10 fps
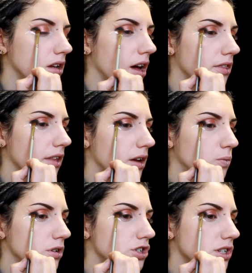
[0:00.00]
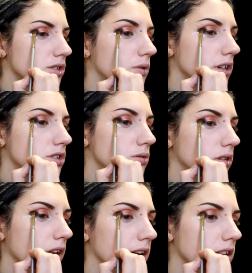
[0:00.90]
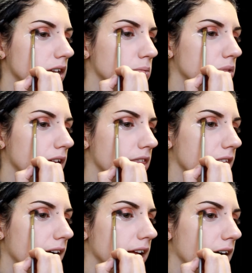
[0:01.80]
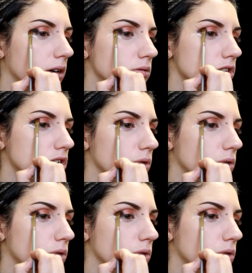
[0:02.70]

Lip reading: And then we're just going to lightly blend that out